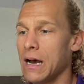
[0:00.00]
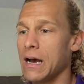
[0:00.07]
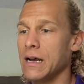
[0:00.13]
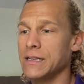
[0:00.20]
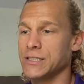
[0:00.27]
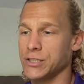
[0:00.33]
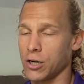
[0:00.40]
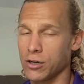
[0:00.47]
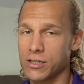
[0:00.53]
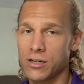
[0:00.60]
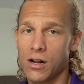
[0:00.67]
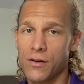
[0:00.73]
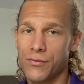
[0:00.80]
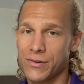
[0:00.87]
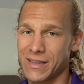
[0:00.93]
started
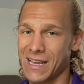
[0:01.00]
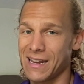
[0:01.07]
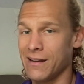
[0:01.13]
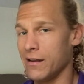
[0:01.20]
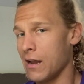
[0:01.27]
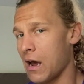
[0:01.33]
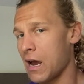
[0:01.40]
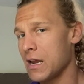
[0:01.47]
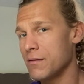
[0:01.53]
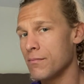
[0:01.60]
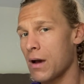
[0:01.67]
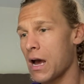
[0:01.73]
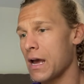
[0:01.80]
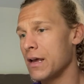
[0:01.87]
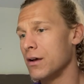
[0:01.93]
off with a
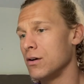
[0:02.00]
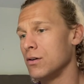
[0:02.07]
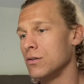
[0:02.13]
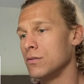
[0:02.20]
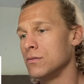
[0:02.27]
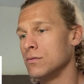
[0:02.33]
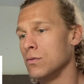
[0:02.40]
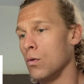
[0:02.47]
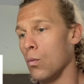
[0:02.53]
9-mile